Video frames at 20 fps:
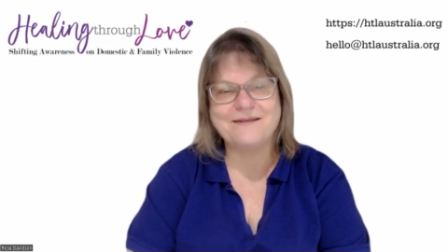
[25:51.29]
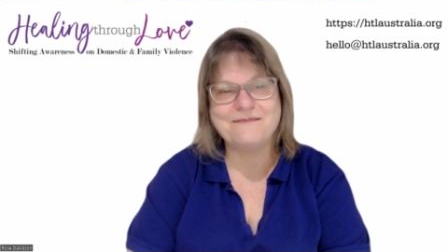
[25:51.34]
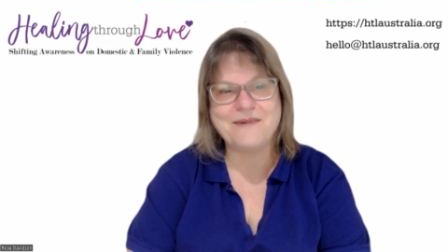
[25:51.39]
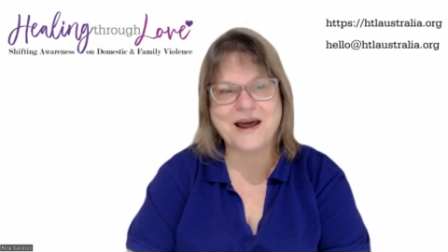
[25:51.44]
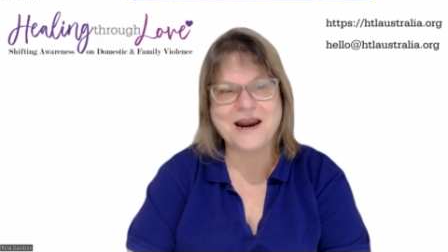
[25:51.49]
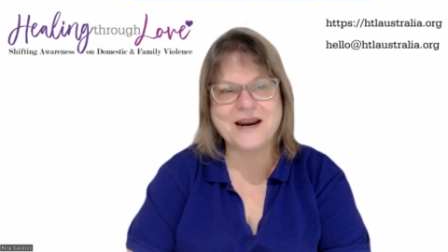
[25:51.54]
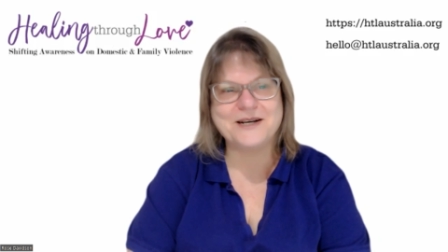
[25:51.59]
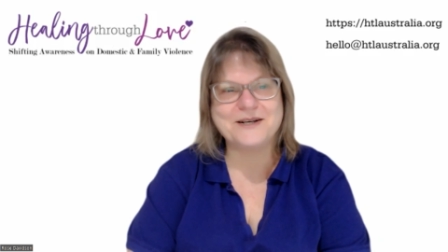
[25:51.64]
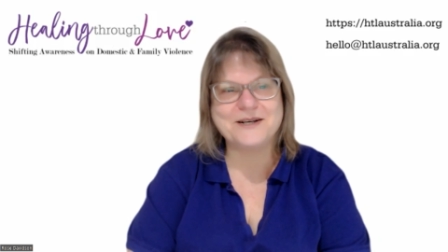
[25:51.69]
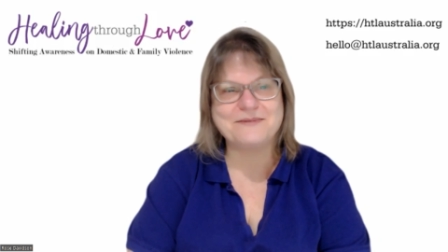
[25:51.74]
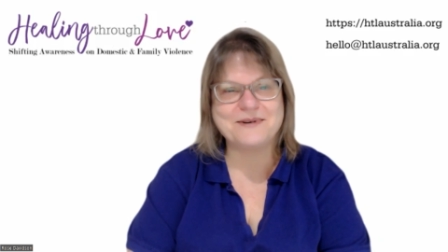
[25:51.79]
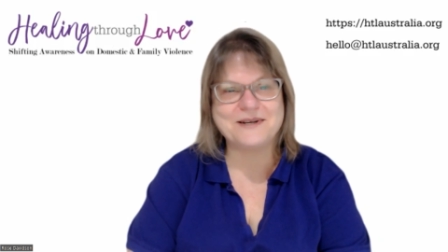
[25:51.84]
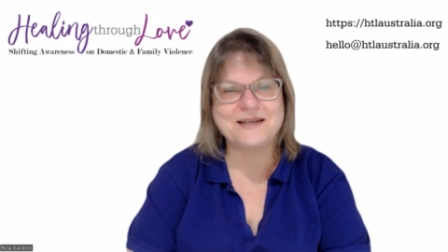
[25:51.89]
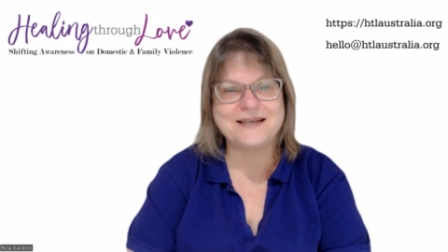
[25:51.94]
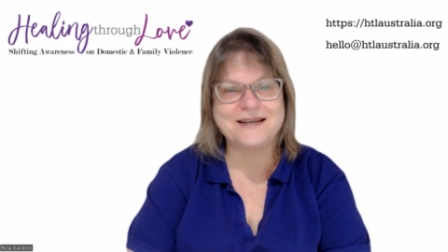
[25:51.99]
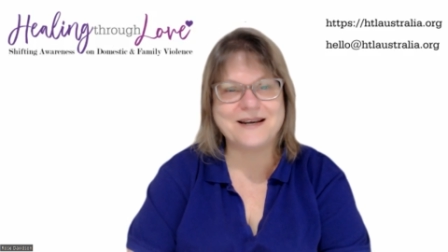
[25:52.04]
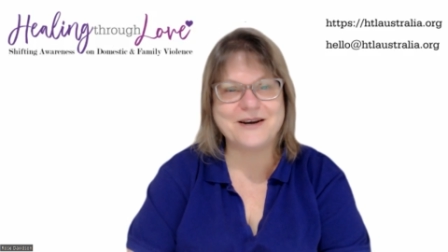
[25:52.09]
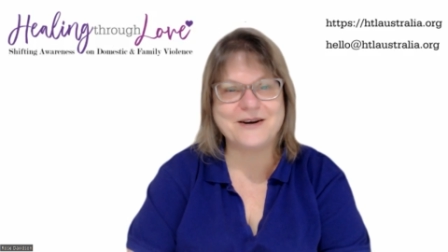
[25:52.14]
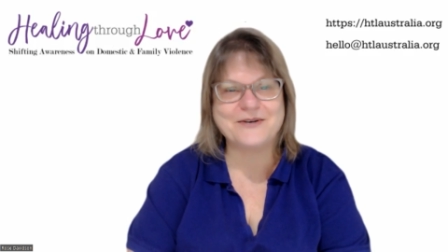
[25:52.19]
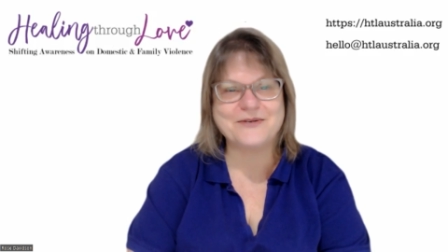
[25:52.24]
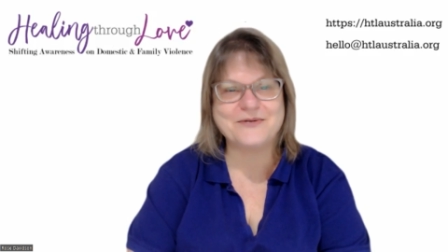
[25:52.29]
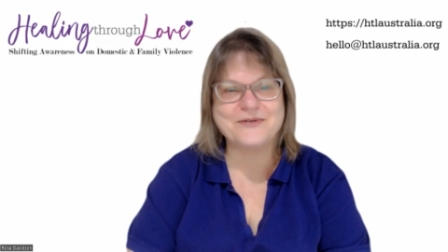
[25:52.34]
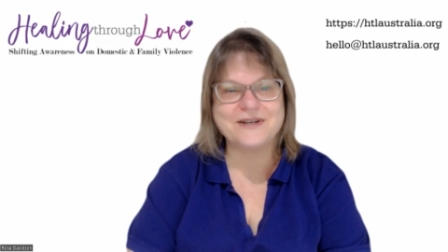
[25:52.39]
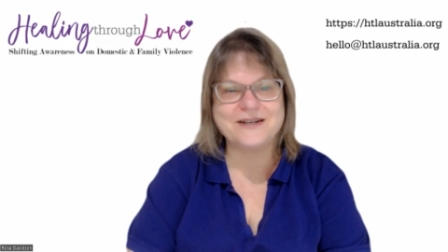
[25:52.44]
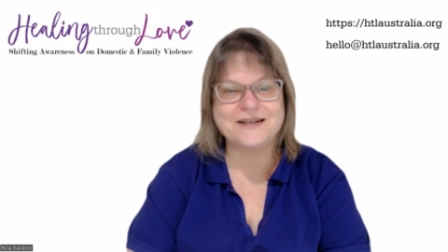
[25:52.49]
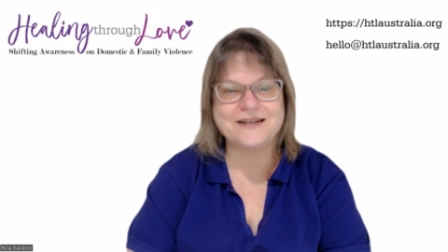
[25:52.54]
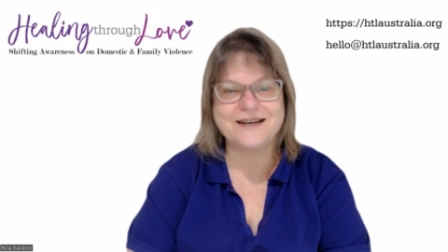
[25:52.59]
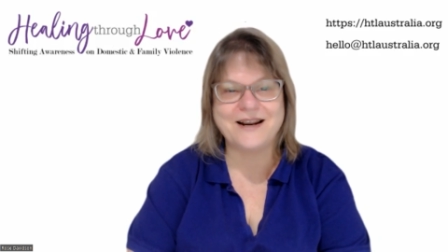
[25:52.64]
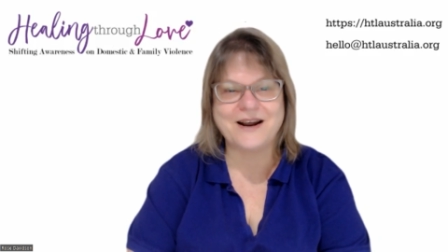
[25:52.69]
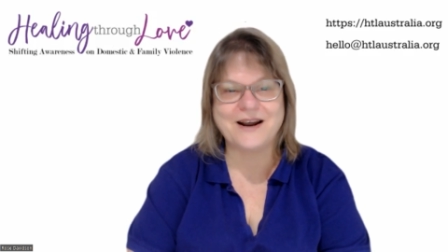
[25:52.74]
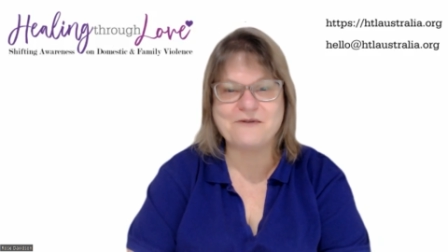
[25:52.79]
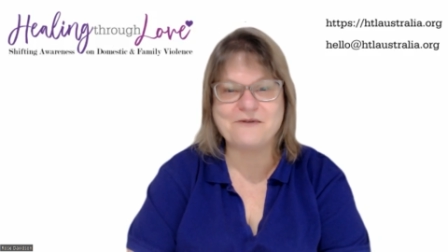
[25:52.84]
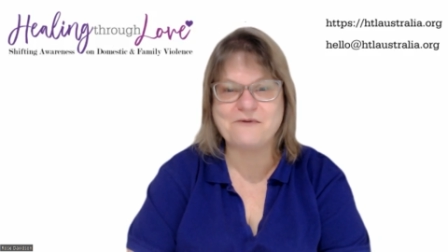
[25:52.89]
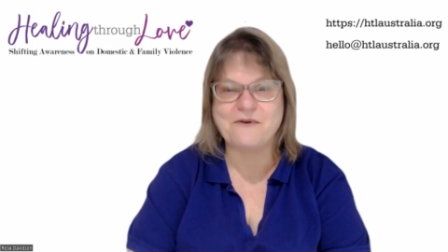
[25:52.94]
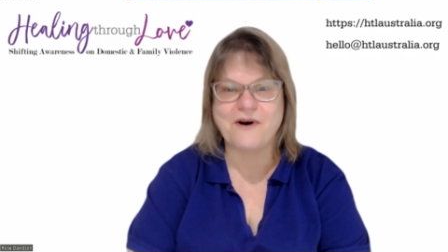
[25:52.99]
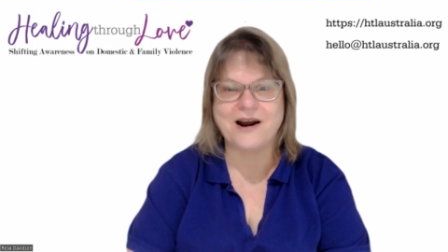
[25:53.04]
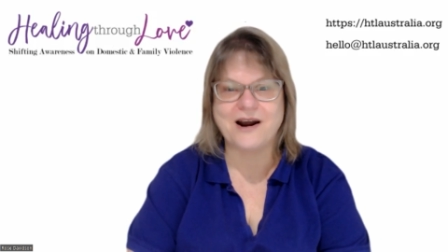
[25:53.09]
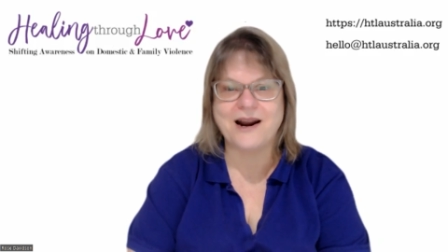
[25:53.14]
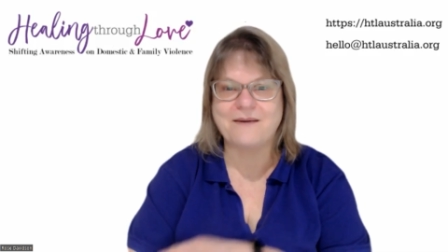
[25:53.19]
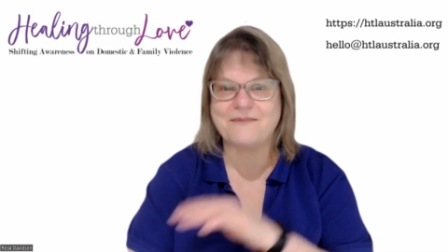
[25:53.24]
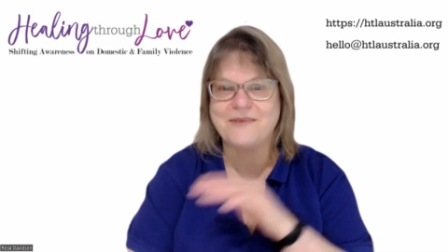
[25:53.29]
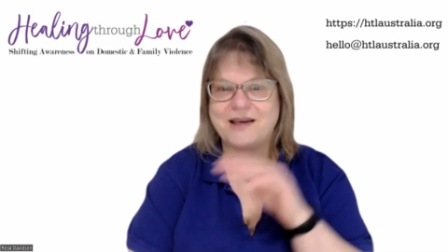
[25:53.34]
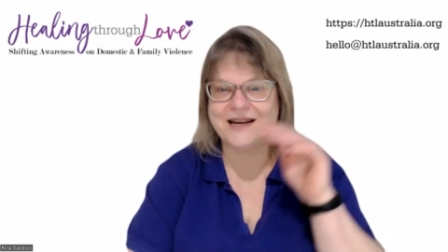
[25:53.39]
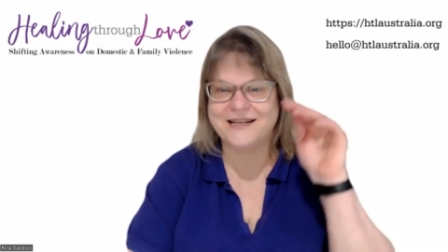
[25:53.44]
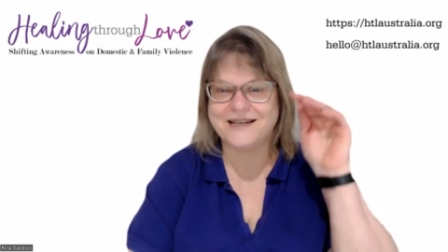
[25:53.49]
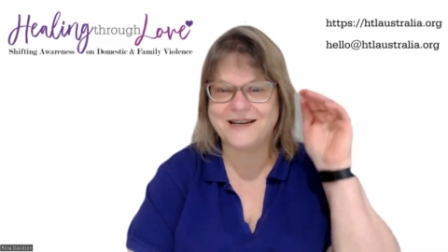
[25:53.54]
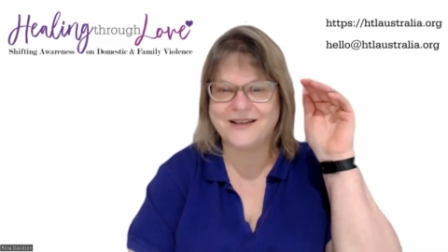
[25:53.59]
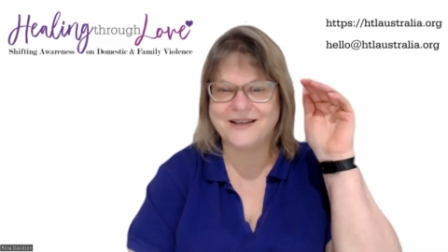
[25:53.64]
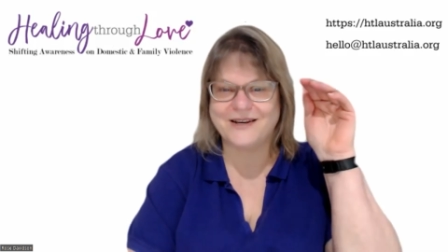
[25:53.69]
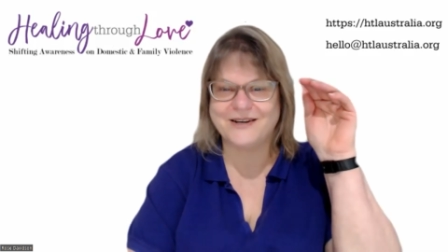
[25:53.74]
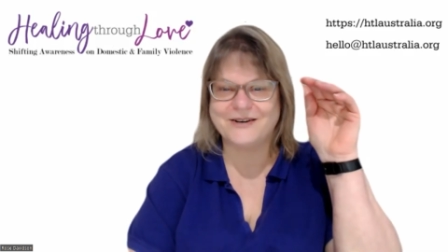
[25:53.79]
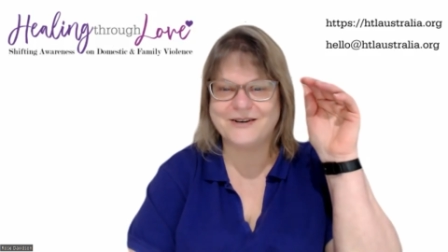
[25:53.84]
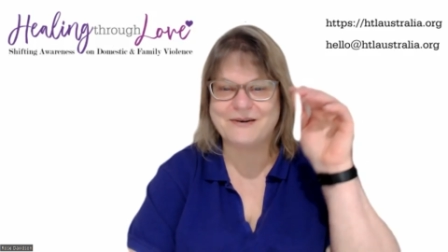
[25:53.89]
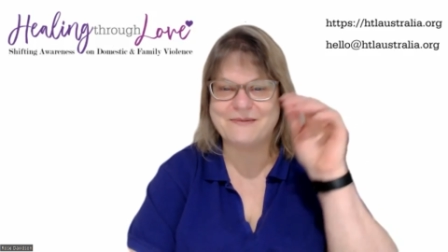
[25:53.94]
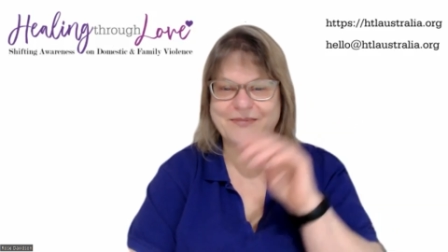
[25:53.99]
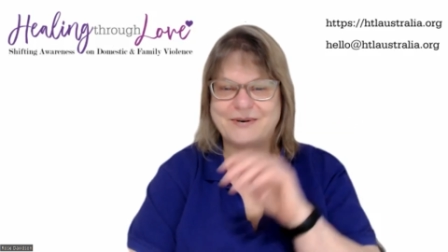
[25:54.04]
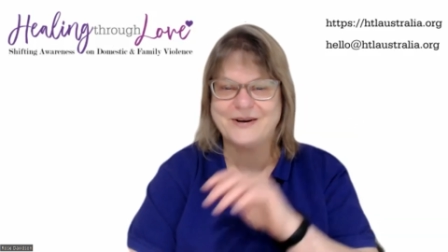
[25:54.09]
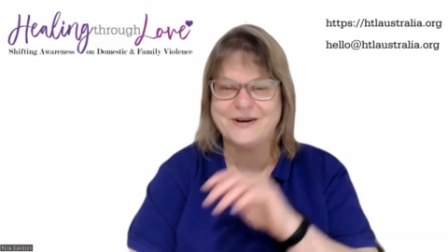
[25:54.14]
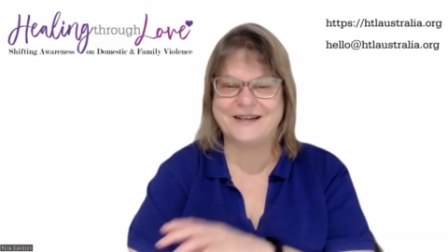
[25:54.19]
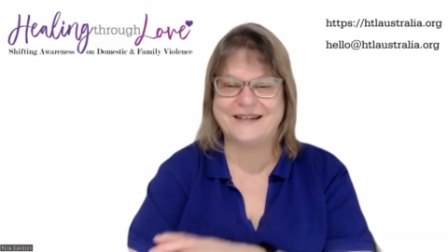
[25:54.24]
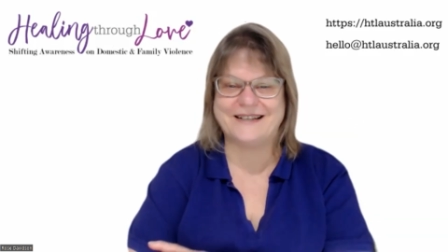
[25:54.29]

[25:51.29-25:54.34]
management skills, right up there to the top.